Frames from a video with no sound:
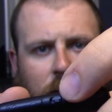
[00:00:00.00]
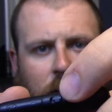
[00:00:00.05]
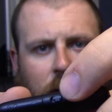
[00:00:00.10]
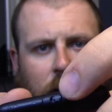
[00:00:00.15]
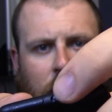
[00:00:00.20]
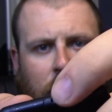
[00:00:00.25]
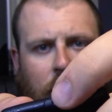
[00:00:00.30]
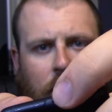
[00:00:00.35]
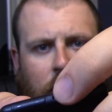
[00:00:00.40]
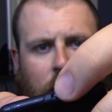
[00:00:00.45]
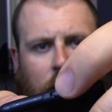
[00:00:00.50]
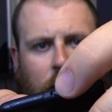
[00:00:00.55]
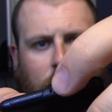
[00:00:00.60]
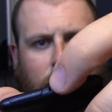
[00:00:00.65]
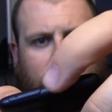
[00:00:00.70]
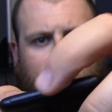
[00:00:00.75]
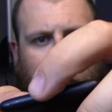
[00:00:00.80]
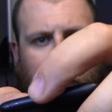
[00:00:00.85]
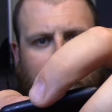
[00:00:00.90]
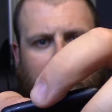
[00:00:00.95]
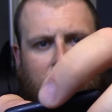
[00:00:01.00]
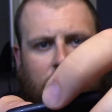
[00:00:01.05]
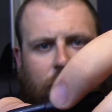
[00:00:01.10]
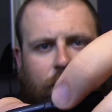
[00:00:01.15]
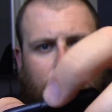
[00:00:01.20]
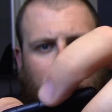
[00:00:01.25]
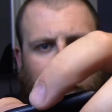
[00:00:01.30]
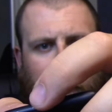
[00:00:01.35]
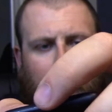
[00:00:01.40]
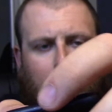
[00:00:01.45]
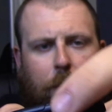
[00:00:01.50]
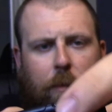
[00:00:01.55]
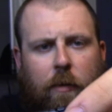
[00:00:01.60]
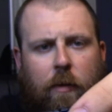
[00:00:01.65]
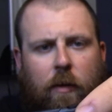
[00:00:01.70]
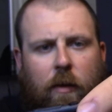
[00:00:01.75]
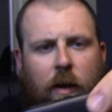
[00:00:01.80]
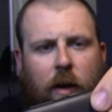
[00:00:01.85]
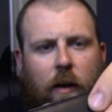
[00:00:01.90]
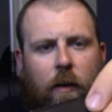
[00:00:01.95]
You just flip it up
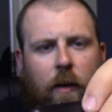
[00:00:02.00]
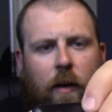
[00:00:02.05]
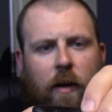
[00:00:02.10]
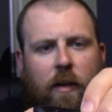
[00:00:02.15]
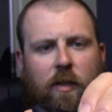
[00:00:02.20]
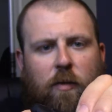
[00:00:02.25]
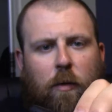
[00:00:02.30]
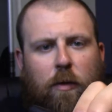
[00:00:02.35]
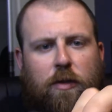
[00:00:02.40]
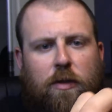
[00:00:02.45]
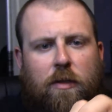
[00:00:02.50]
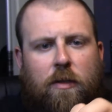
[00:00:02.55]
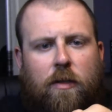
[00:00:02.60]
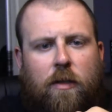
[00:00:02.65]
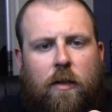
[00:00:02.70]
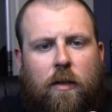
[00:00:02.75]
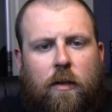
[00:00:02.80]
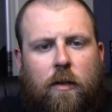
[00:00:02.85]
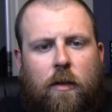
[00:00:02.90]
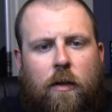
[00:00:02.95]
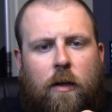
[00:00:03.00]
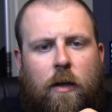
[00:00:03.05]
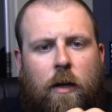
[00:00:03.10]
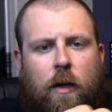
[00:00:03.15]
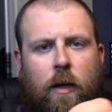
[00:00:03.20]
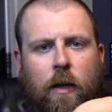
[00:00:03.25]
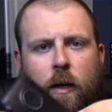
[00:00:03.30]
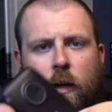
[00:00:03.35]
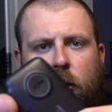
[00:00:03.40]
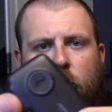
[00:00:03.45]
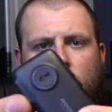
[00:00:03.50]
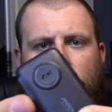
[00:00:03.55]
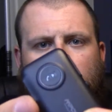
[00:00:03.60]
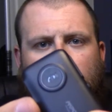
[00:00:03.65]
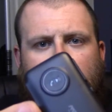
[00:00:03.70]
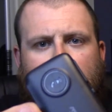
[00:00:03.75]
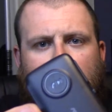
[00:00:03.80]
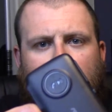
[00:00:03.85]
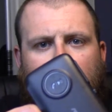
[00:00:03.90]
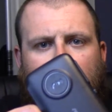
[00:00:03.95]
and then it switches the
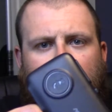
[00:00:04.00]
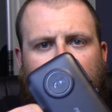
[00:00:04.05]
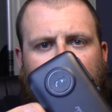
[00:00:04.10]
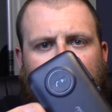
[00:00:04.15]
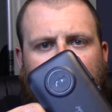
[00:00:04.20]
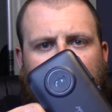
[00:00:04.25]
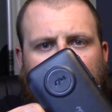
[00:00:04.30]
device on.